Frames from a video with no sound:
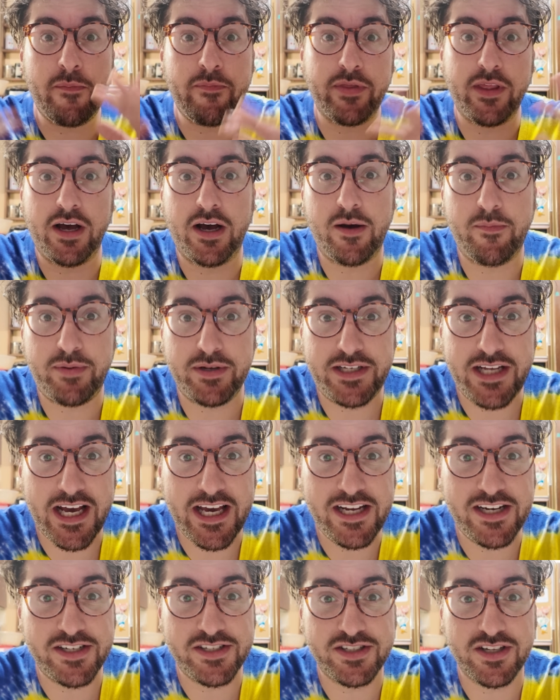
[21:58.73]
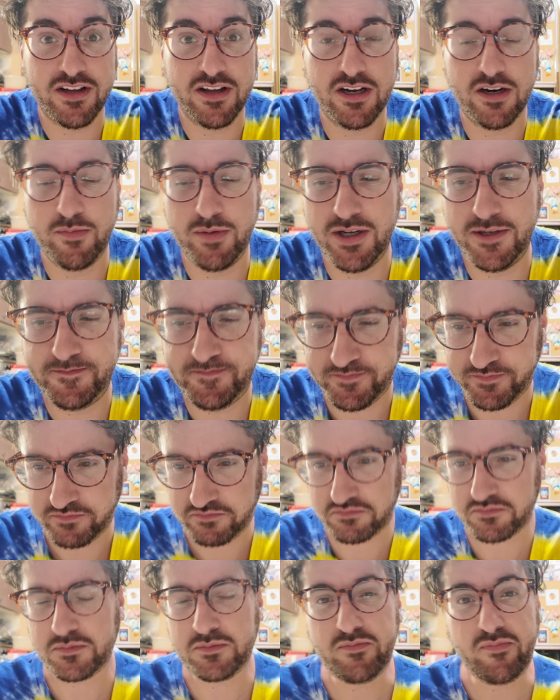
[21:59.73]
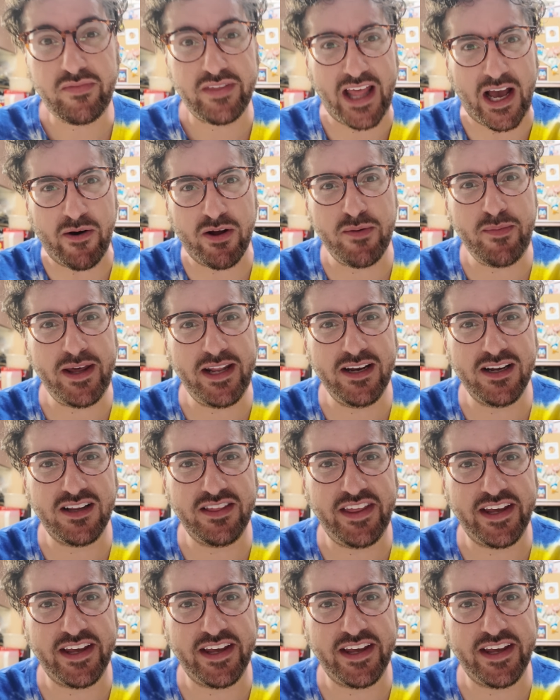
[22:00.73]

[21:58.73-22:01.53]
the potatoes a little bit. That would have made it